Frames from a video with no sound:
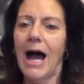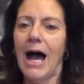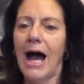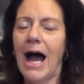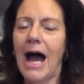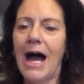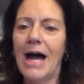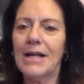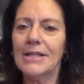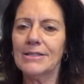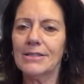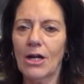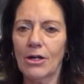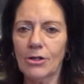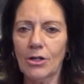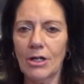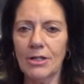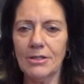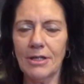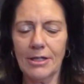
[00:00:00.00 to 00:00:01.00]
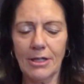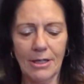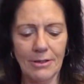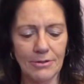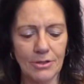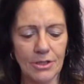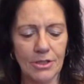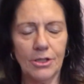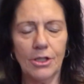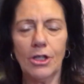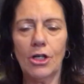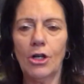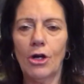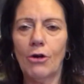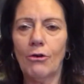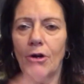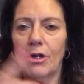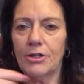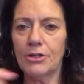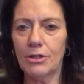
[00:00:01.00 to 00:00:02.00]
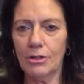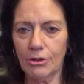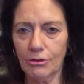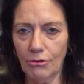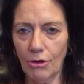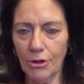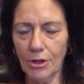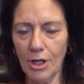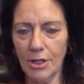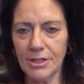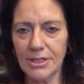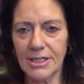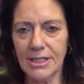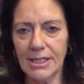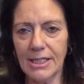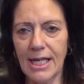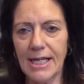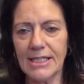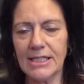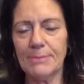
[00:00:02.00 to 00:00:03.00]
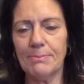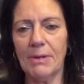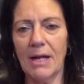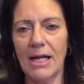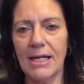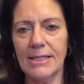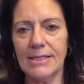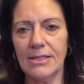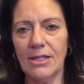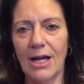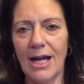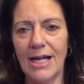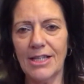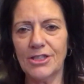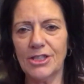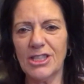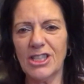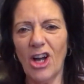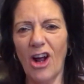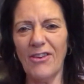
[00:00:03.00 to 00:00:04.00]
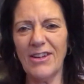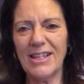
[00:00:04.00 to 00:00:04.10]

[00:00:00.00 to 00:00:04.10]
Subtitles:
And I've gone to Loraine to the next place, and I had just like